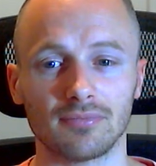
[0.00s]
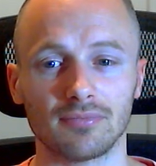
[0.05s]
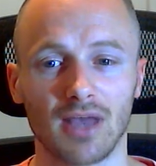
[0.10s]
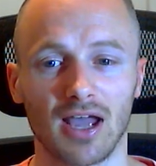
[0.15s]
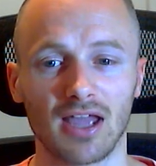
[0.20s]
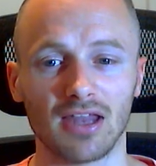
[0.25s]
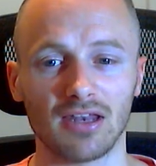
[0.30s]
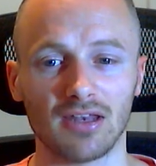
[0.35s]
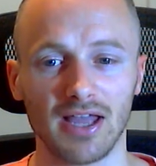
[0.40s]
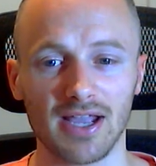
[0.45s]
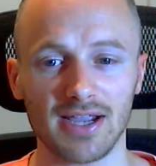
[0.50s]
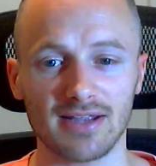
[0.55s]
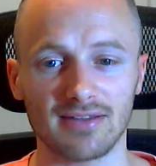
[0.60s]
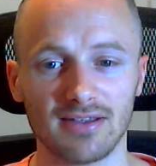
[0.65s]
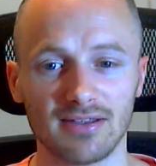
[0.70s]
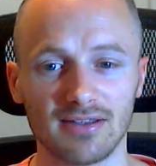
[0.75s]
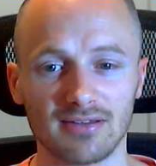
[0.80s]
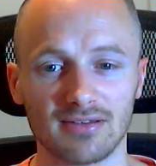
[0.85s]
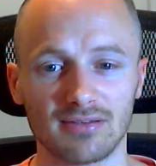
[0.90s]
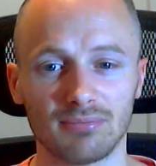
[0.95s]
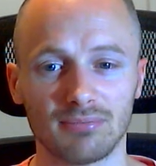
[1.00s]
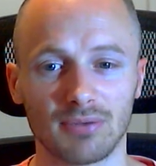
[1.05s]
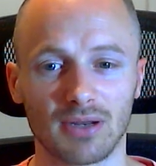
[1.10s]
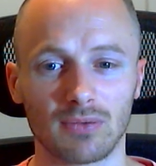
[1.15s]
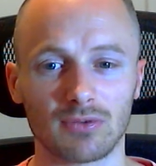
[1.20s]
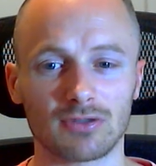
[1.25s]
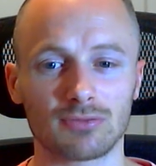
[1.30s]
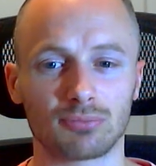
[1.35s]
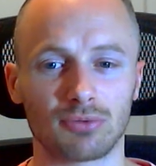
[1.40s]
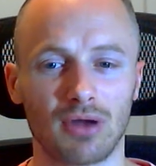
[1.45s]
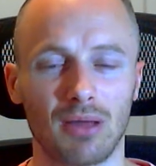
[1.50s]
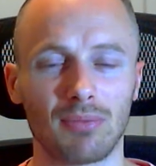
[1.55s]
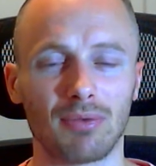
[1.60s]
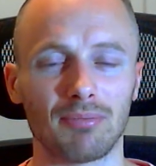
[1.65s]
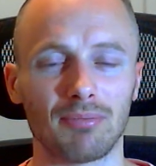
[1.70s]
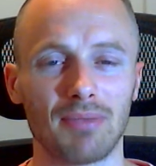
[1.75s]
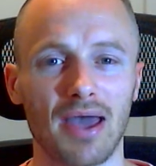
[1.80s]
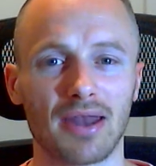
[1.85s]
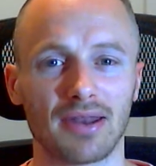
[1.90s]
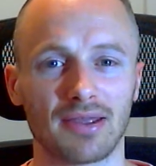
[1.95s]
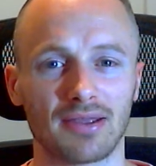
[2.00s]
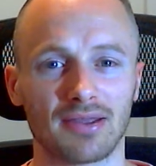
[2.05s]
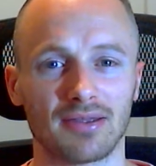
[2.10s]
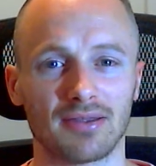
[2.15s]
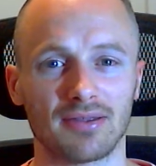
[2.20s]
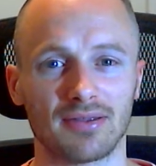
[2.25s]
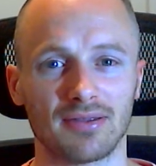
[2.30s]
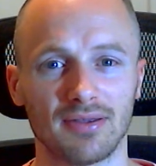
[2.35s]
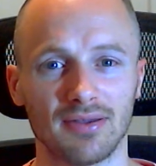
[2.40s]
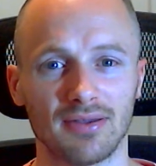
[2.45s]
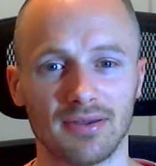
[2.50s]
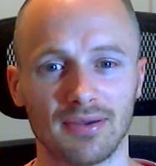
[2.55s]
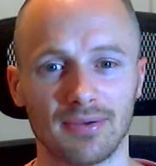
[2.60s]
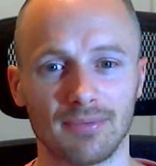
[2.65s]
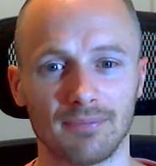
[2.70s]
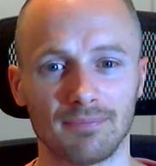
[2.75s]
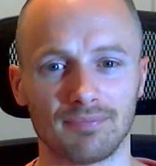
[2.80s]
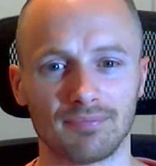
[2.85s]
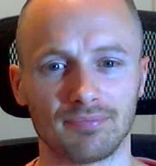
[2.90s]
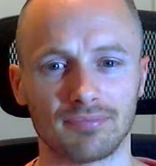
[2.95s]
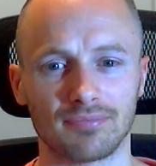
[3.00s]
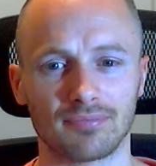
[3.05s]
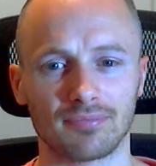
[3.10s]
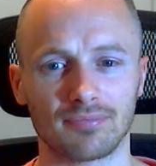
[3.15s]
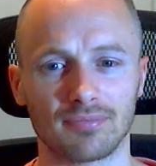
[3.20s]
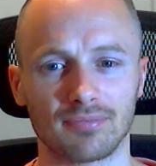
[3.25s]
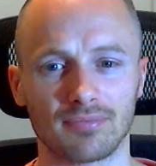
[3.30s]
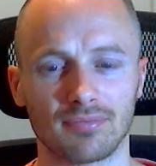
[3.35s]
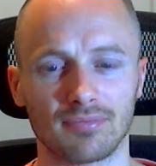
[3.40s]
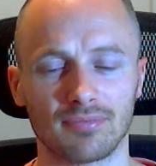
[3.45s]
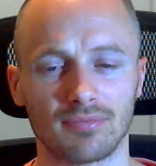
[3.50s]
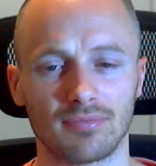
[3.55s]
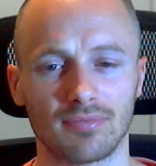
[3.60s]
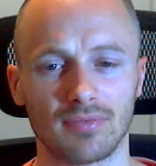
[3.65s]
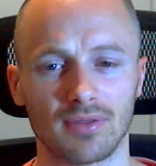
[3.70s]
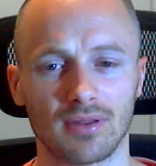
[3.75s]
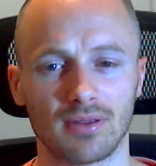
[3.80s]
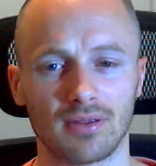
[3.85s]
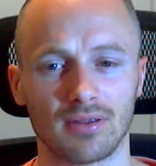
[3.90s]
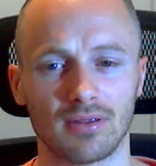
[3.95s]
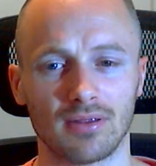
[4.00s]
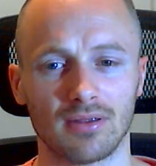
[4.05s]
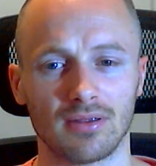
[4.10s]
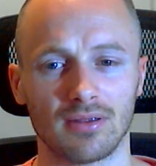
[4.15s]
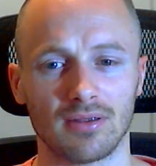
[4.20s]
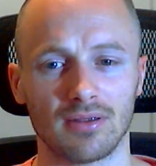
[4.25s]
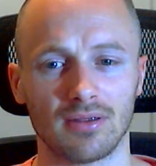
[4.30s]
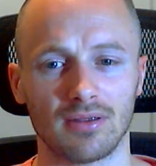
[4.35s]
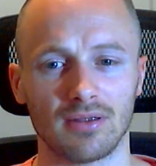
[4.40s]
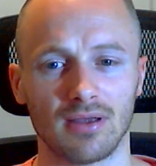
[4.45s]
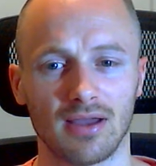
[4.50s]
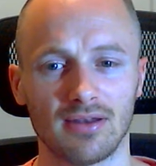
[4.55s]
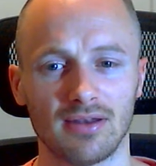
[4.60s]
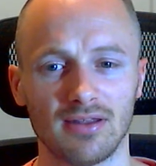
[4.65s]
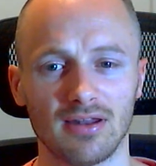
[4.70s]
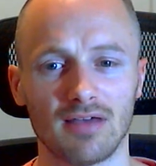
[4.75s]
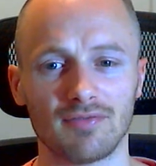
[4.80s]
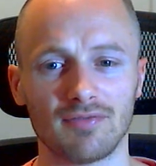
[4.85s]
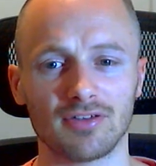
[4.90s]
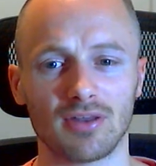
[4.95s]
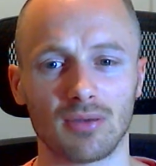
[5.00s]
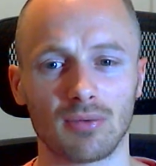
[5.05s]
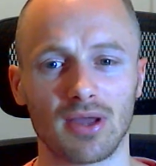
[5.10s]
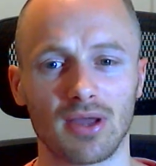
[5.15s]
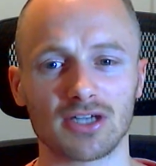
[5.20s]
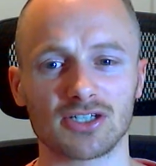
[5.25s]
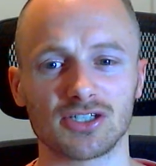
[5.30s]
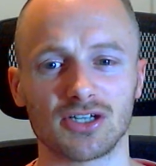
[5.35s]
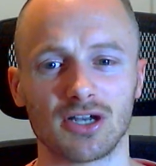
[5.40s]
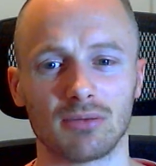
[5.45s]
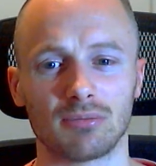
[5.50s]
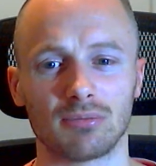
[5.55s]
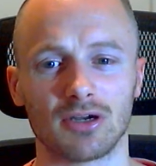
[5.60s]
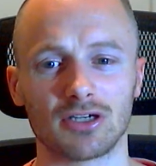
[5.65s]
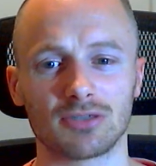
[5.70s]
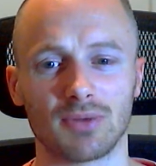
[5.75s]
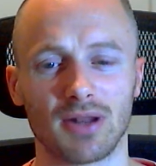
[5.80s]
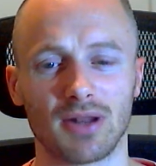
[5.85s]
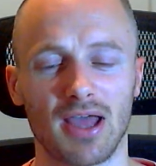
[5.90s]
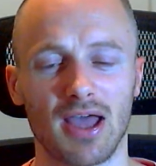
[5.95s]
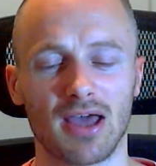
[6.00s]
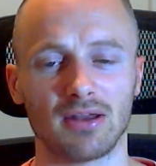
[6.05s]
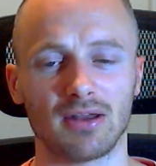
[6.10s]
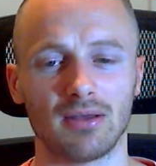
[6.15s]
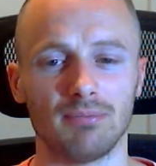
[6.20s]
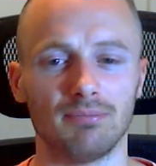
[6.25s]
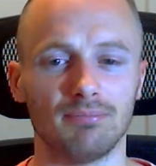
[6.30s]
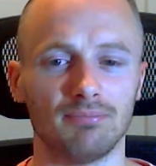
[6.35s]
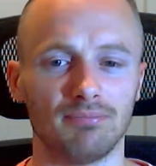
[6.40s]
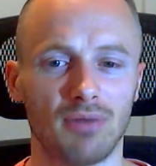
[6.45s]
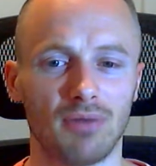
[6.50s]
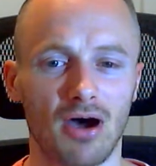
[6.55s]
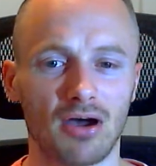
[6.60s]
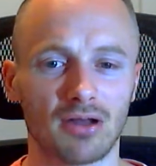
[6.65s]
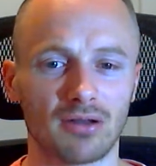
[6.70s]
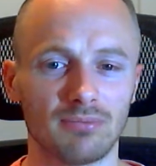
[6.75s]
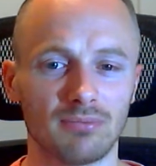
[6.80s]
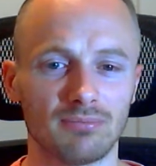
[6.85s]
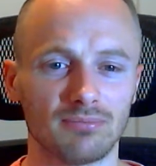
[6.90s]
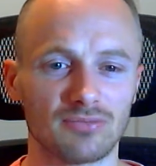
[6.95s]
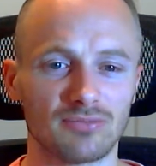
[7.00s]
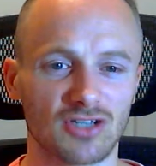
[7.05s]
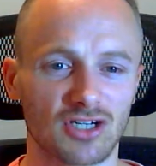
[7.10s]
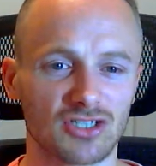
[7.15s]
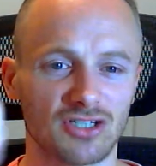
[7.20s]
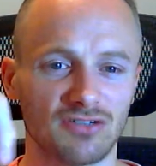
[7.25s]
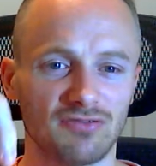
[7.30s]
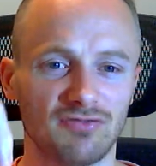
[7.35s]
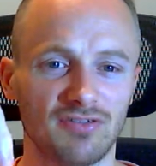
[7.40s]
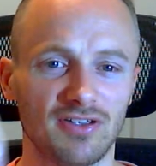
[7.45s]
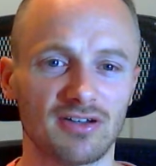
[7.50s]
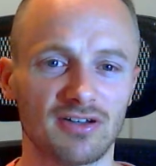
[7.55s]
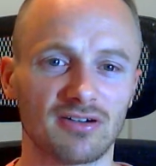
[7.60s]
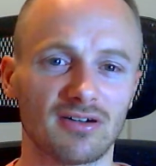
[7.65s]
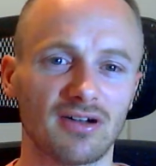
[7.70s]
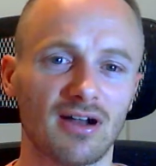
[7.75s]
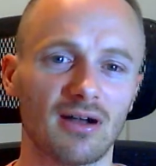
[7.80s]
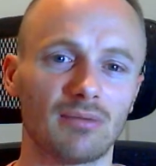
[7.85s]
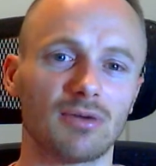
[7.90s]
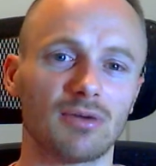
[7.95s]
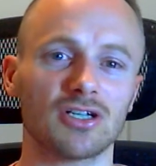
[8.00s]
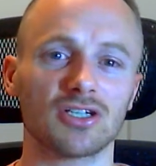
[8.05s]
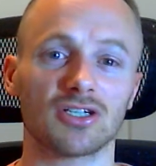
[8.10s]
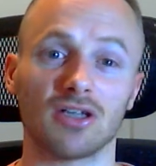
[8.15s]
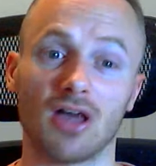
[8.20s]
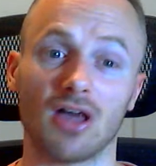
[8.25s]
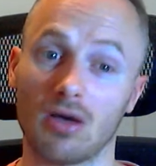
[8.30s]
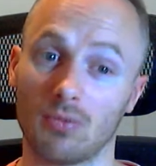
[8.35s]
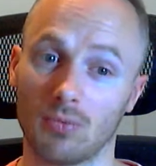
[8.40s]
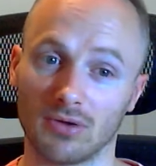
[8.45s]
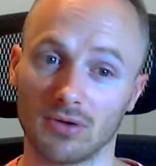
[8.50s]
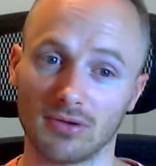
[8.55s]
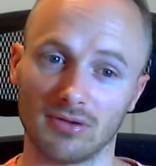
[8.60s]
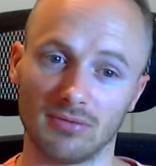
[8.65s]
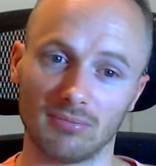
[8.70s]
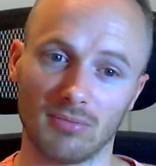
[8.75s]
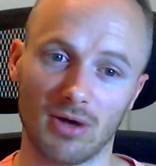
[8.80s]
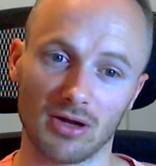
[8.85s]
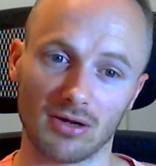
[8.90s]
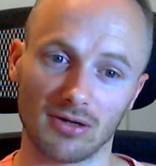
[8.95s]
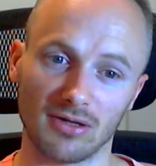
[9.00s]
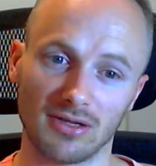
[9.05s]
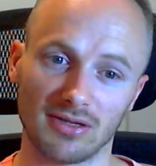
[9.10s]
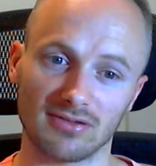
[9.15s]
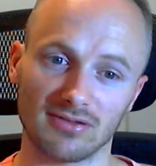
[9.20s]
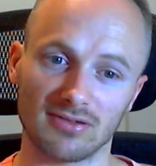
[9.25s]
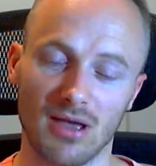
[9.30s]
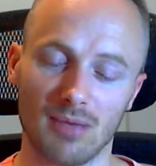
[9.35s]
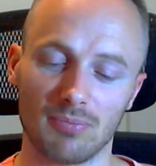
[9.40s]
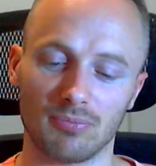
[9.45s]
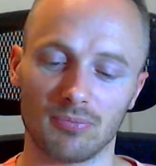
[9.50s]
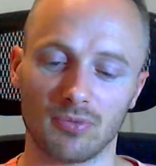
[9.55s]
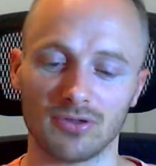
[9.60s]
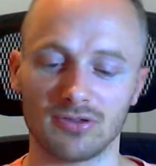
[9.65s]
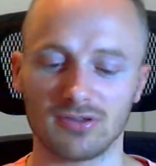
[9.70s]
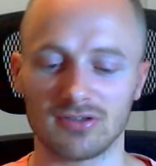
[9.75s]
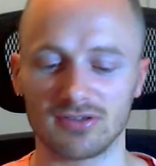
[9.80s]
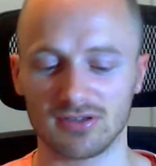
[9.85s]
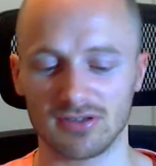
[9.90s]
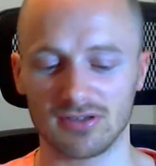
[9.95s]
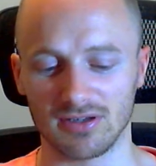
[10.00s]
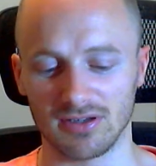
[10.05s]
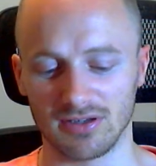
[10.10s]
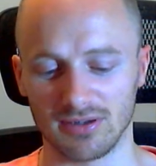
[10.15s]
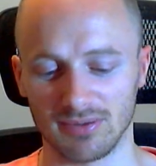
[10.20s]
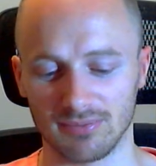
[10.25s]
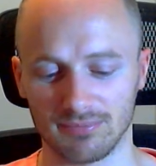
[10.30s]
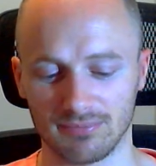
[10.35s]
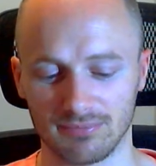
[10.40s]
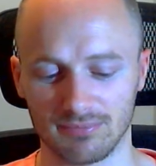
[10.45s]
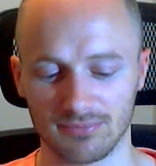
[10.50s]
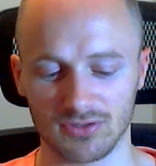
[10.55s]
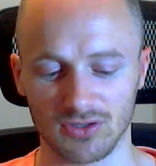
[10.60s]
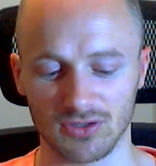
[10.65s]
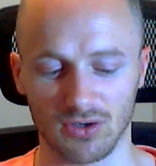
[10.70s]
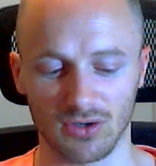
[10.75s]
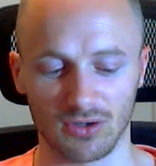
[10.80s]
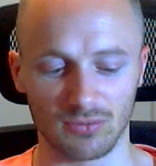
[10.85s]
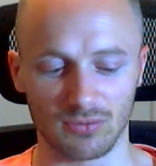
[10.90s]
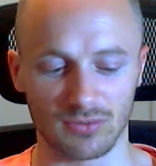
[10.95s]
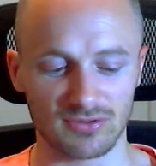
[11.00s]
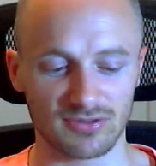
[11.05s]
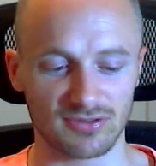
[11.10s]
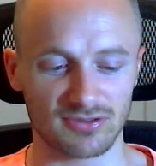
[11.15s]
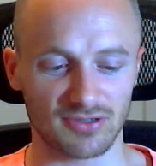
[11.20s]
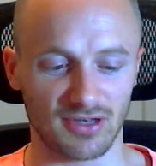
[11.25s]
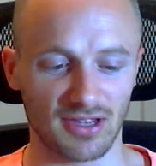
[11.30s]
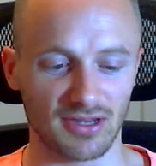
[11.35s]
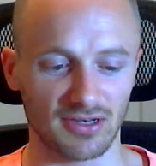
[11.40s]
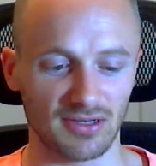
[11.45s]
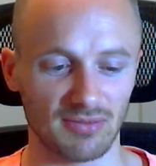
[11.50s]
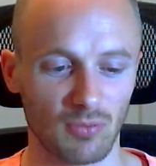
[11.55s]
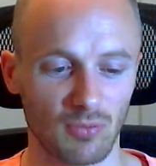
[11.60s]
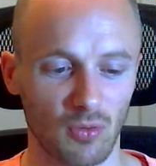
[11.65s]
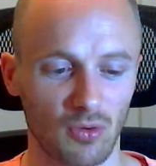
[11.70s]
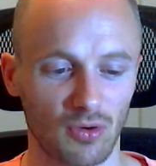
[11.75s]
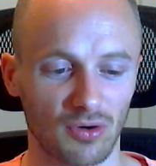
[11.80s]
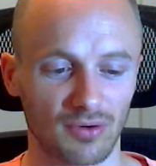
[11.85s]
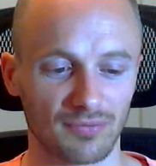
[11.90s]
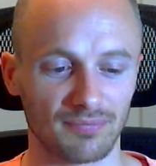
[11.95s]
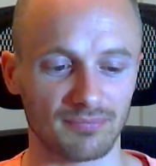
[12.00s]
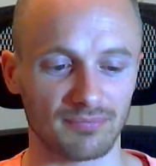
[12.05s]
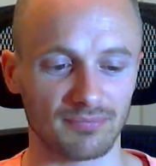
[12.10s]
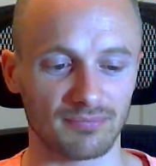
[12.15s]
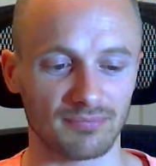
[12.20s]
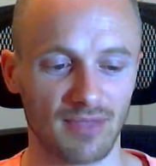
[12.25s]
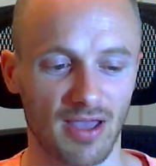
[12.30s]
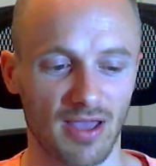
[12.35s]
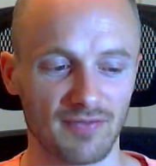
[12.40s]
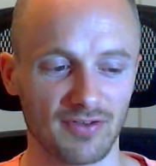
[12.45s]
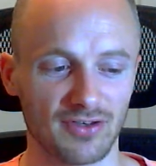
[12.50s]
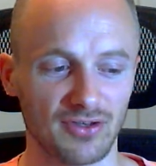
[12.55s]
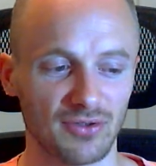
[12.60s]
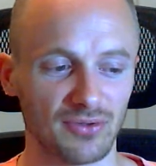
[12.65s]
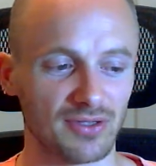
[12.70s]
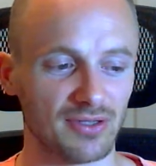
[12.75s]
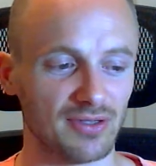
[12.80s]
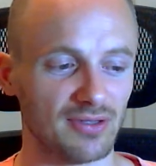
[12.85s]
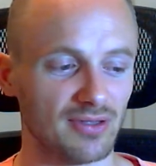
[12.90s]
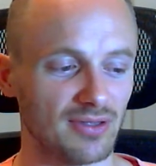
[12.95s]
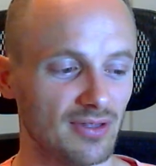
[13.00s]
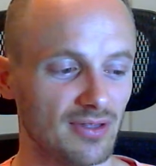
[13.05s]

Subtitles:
I liked it, but it was problematic. I did have a double action airbrush, but I had a bottom suction feeder airbrush, not one of the modeling top ones, so it was slightly more heavy duty.